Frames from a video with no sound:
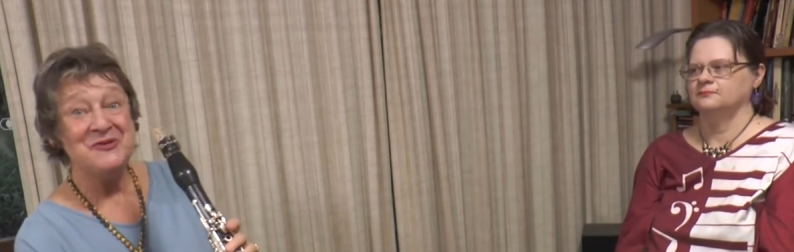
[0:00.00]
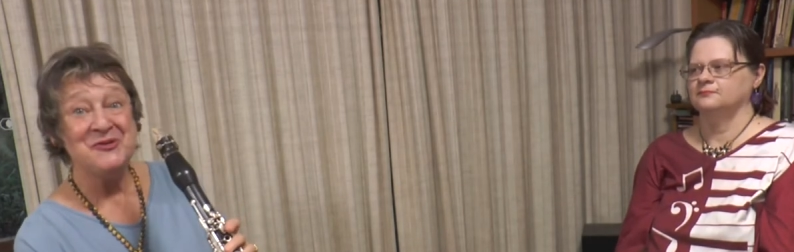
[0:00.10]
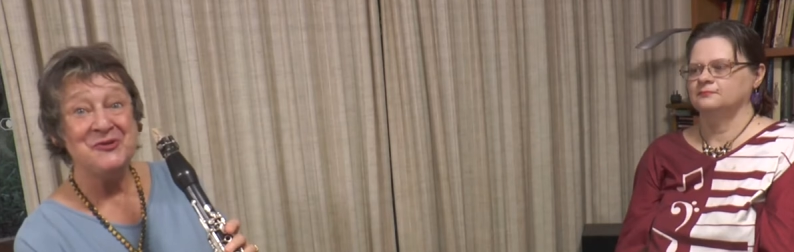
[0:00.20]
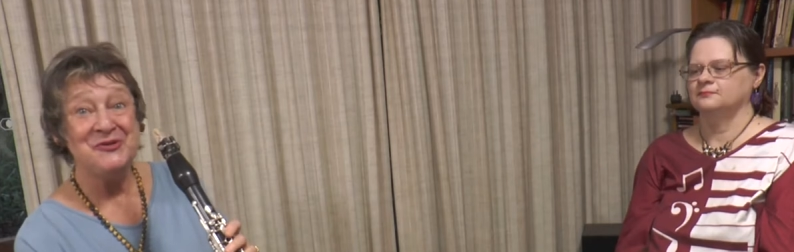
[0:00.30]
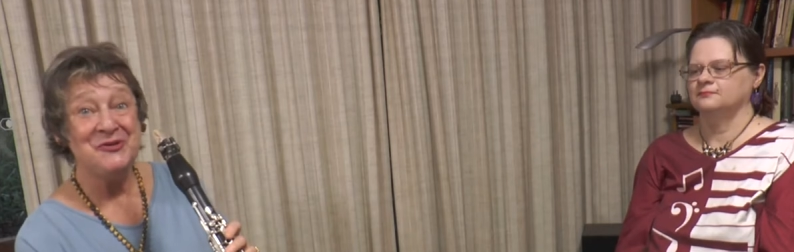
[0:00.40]
Speaker 1: into
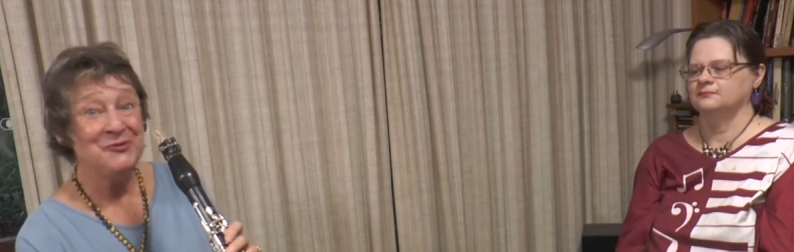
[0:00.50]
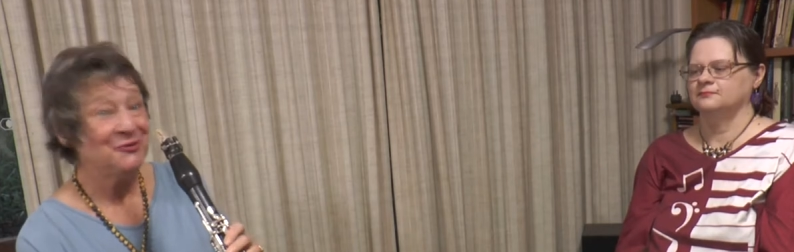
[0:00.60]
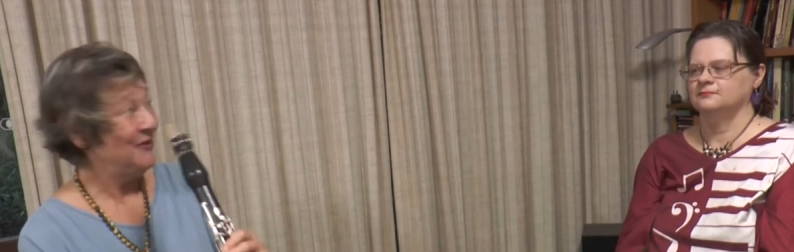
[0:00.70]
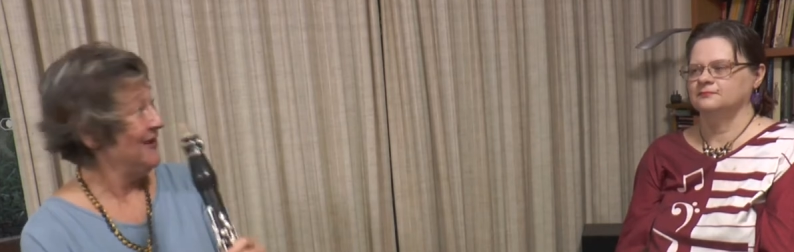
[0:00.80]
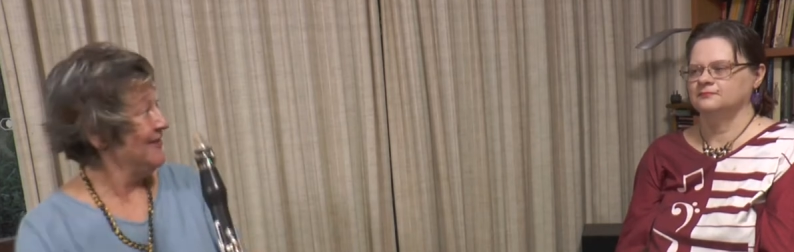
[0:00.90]
good
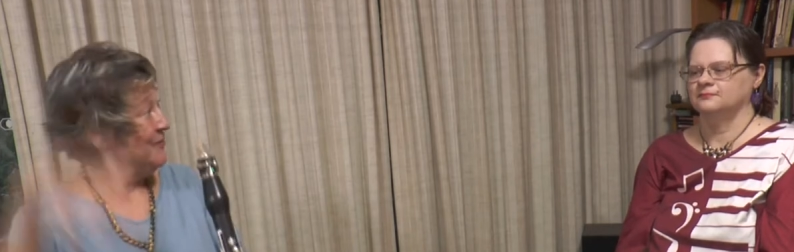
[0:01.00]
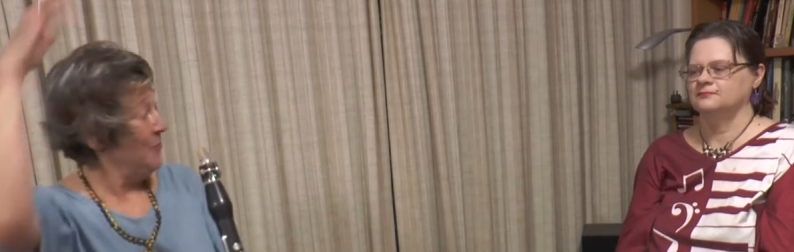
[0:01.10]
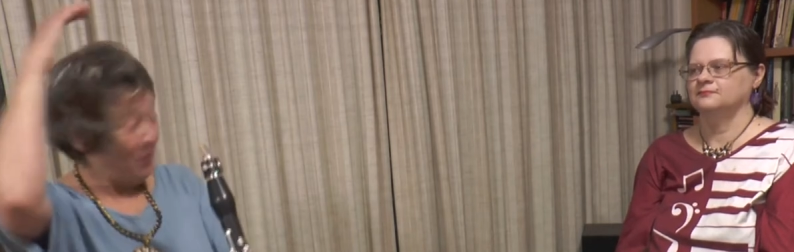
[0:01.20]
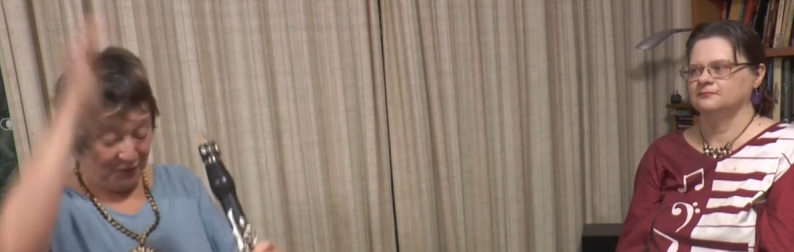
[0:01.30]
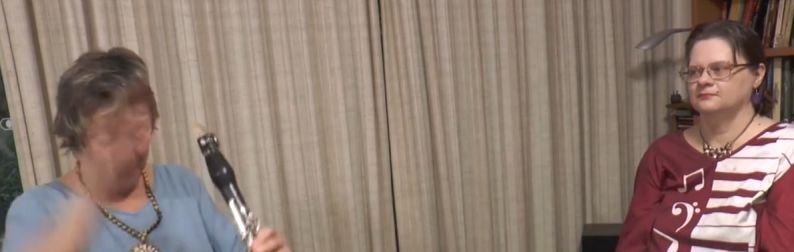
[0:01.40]
use. The
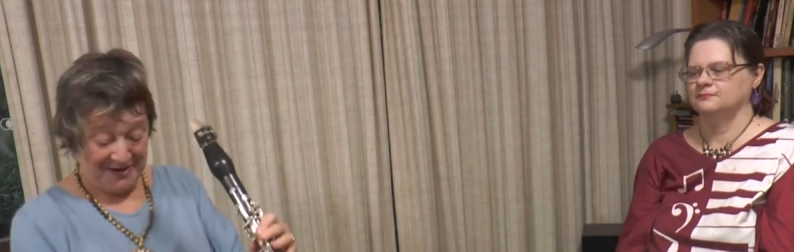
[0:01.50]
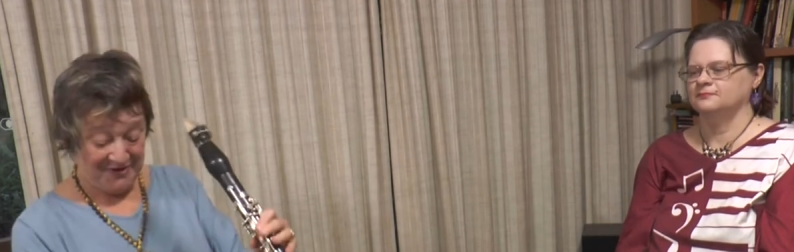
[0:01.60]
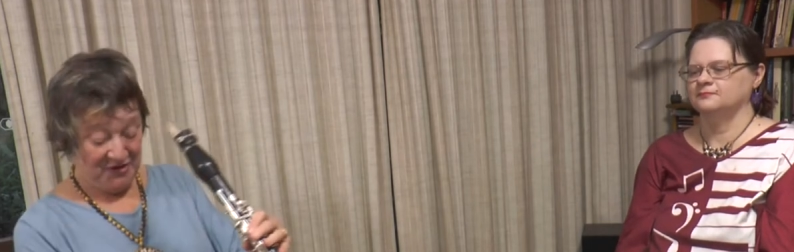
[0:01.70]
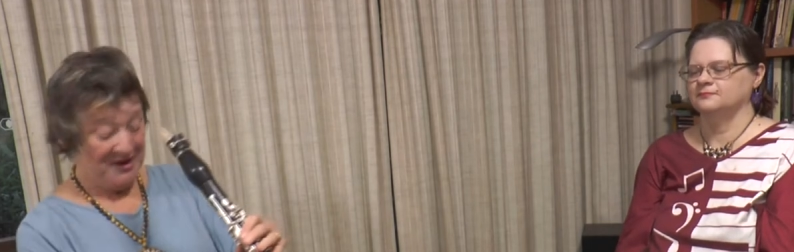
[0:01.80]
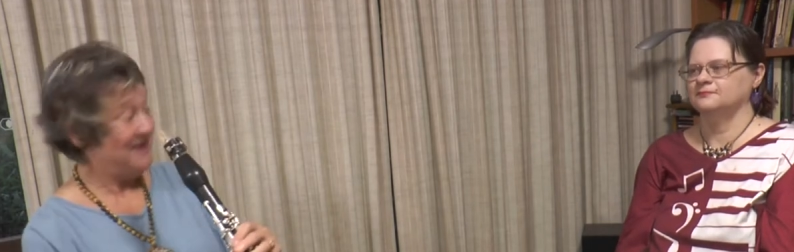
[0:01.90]
box went
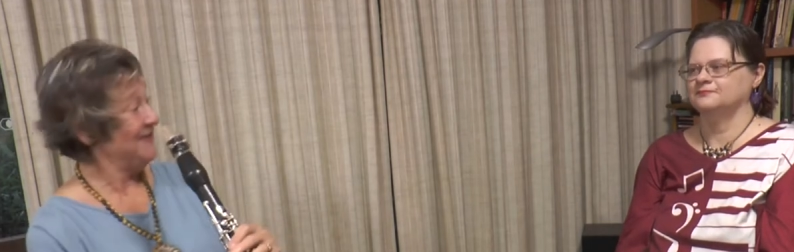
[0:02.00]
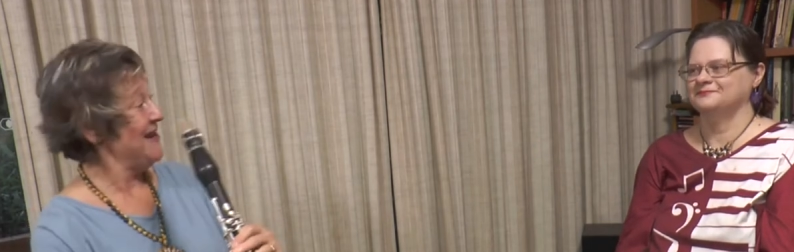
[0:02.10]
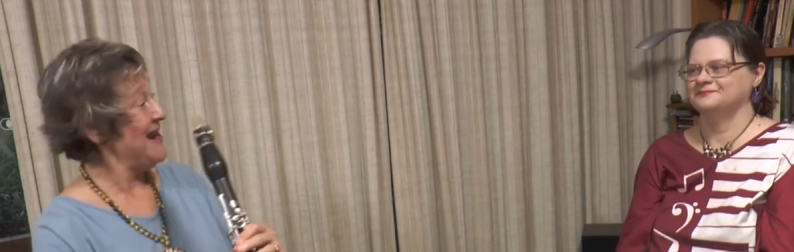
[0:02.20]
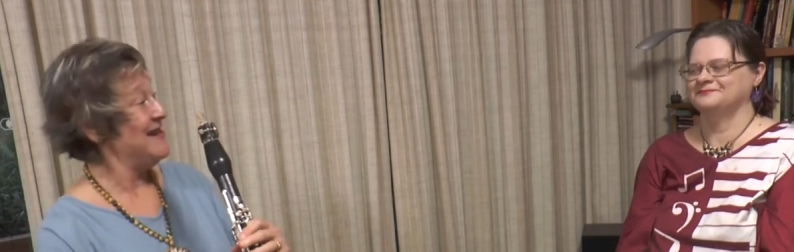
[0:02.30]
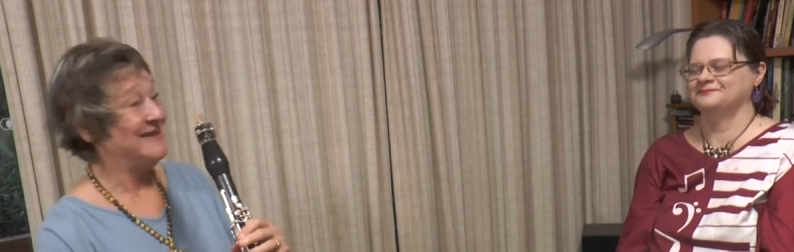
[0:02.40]
on his
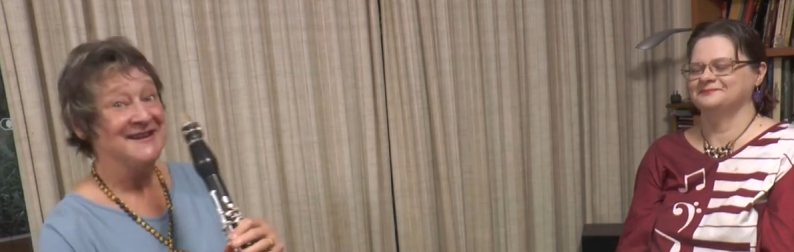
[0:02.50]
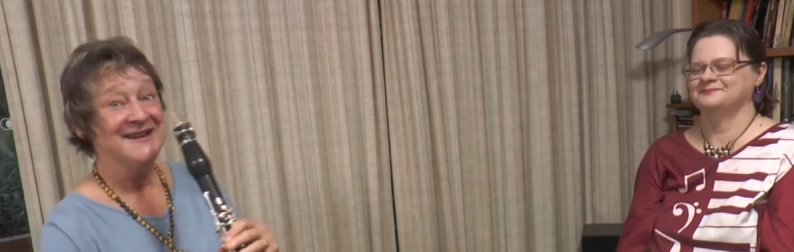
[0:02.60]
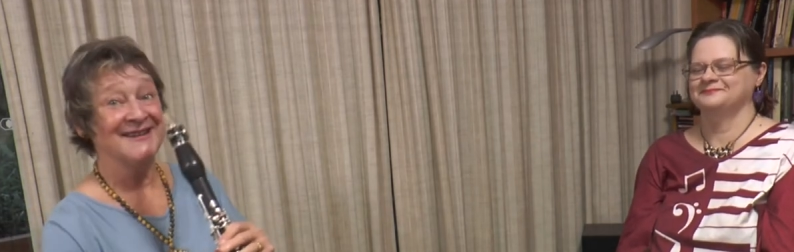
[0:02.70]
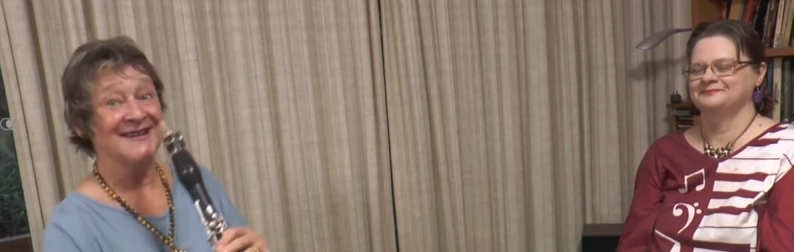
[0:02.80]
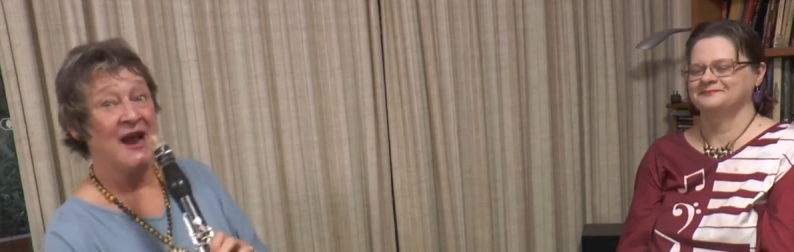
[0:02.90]
knee, didn't it?